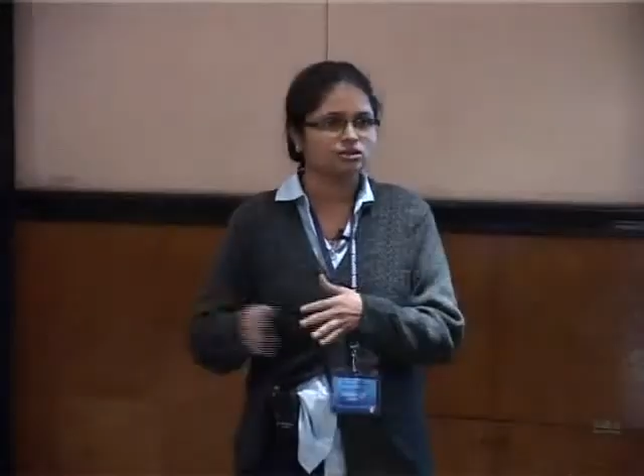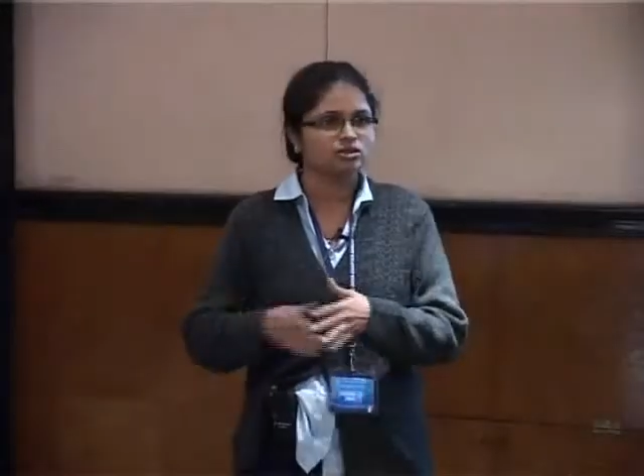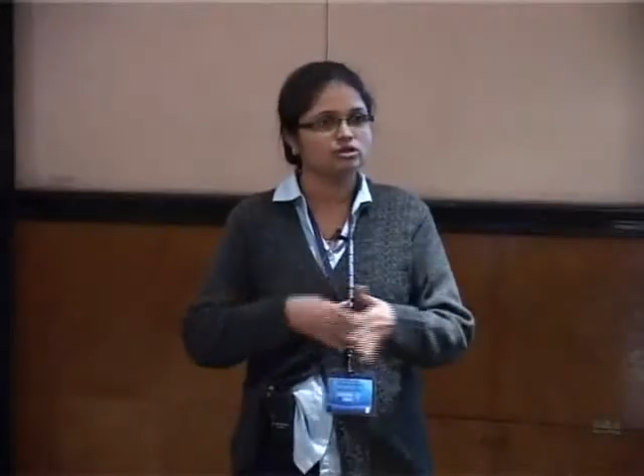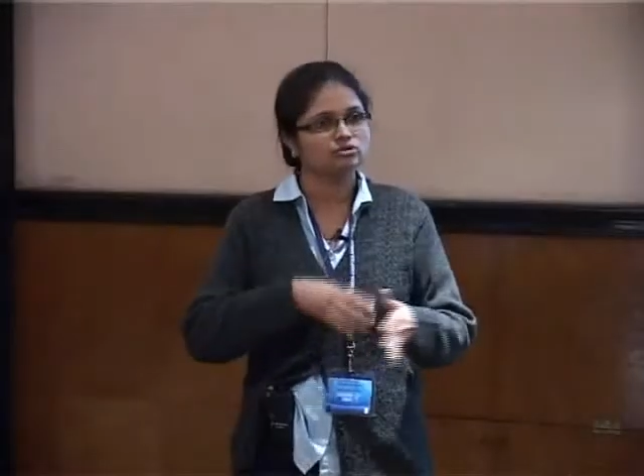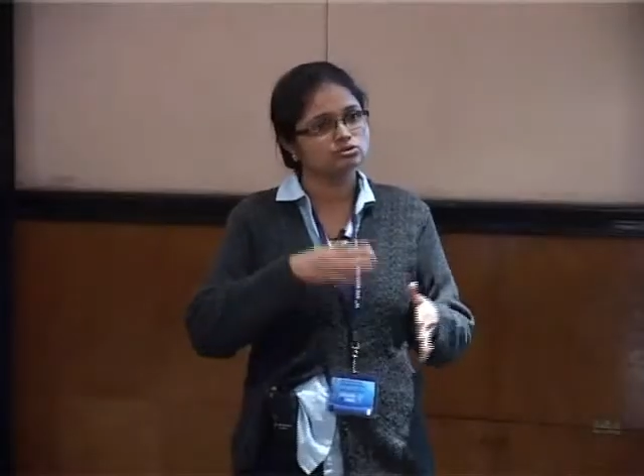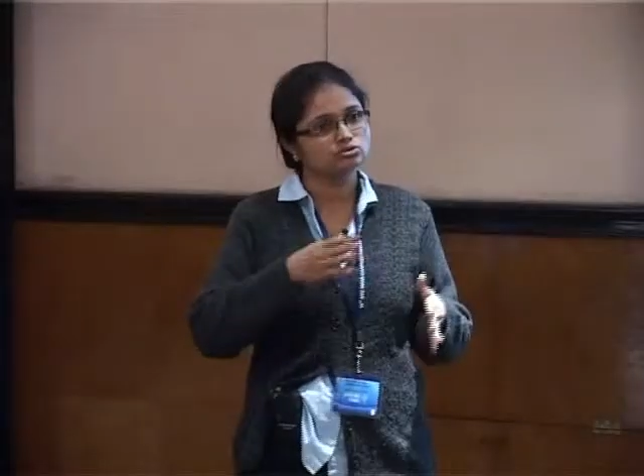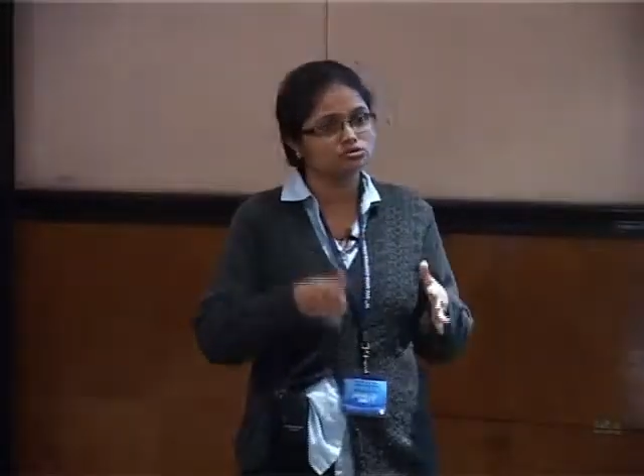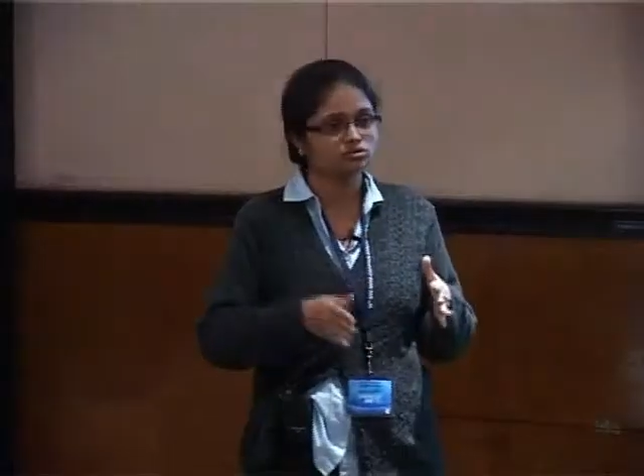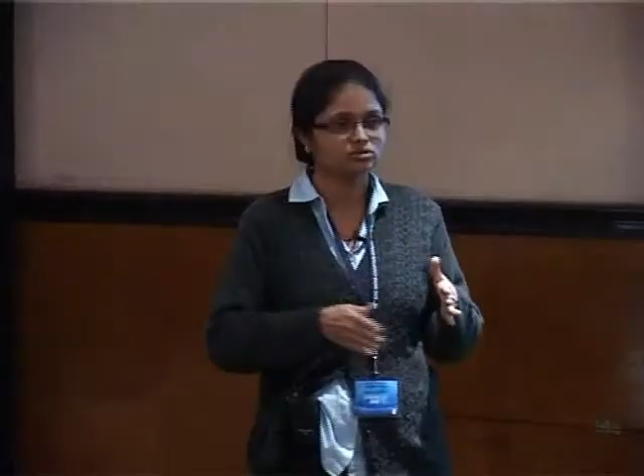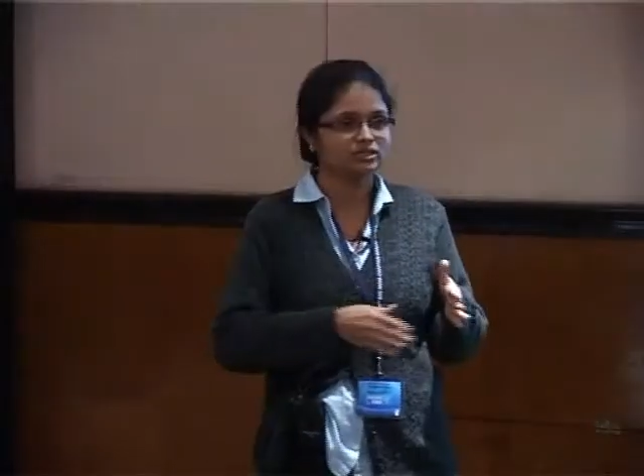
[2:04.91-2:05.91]
You have to go
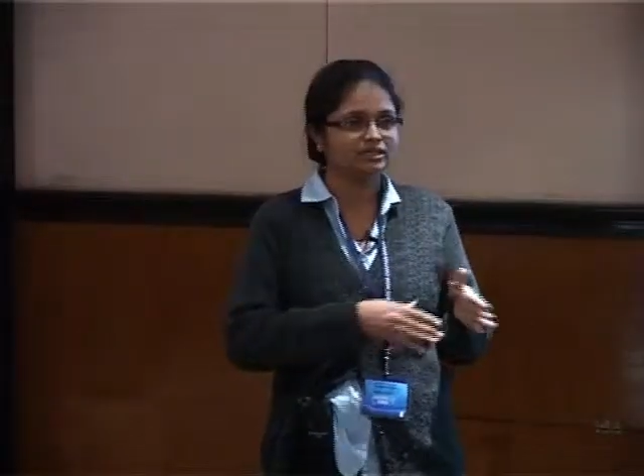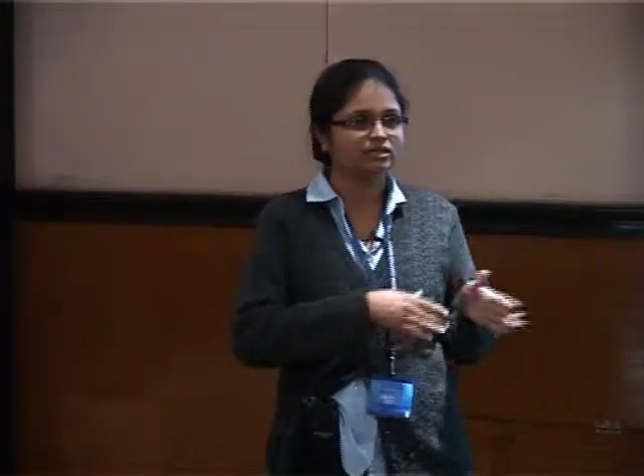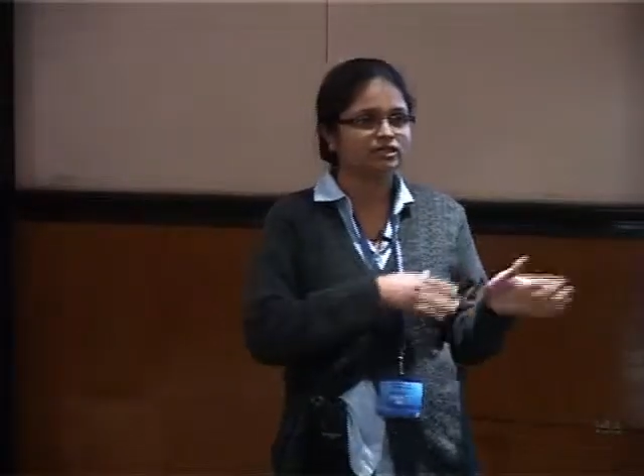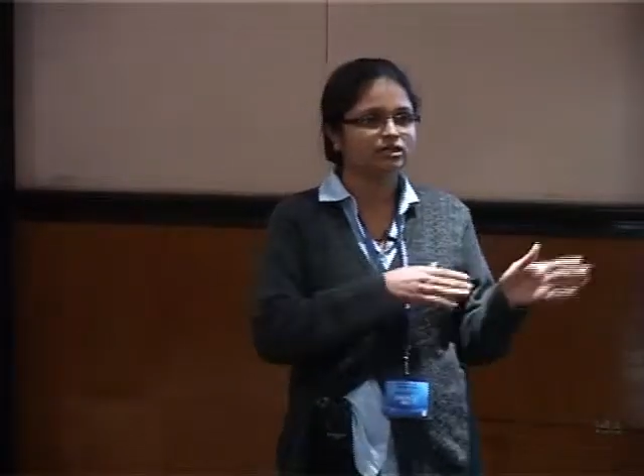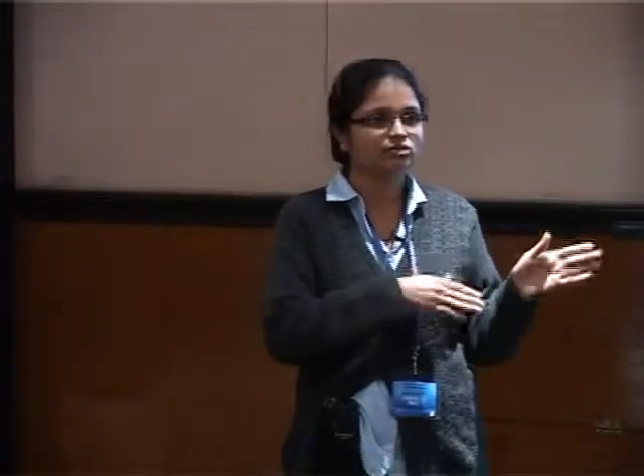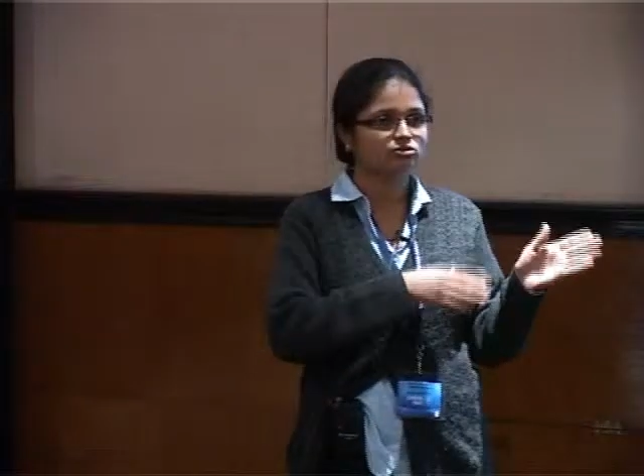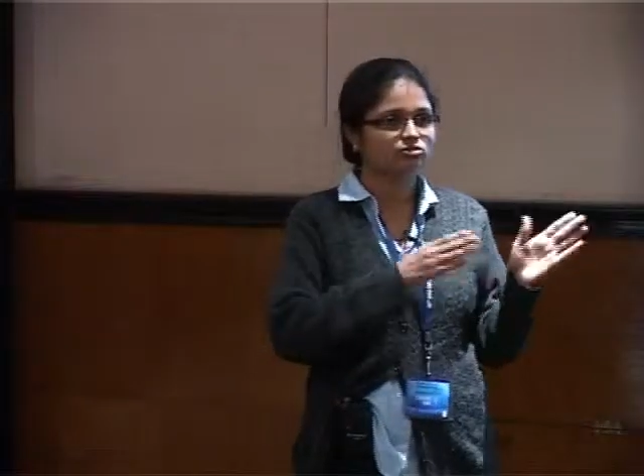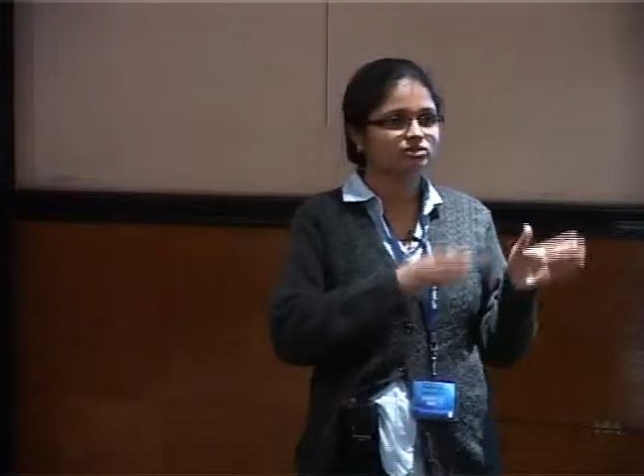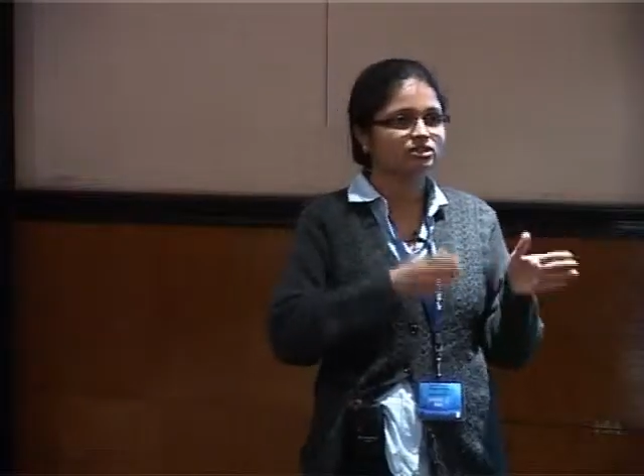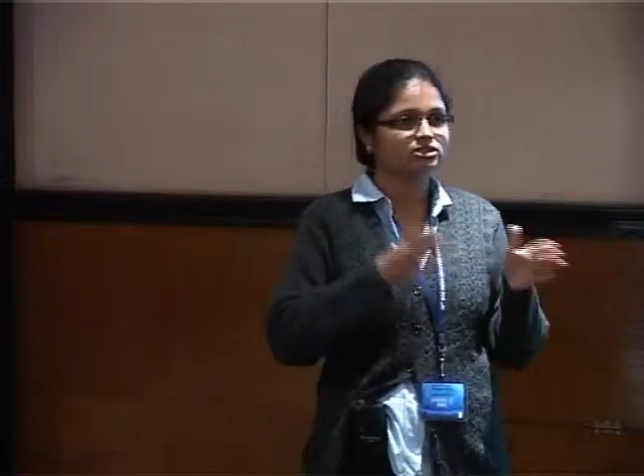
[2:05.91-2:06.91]
through the entire
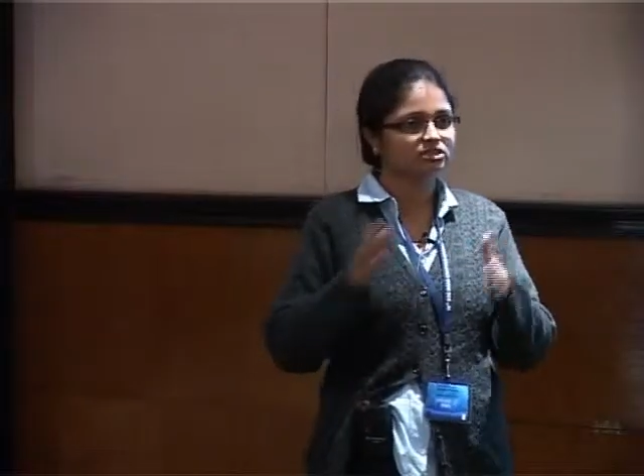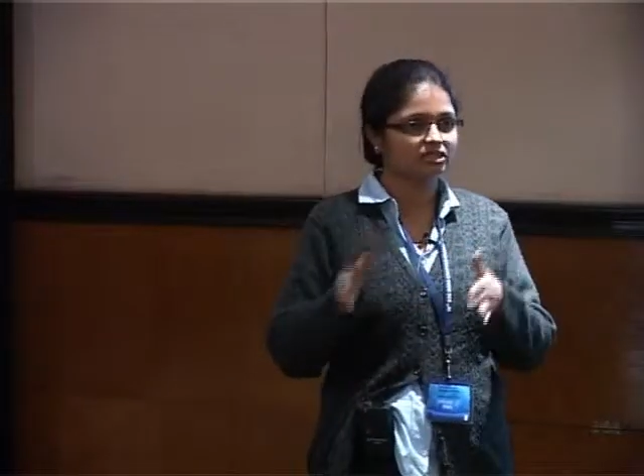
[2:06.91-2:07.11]
documentation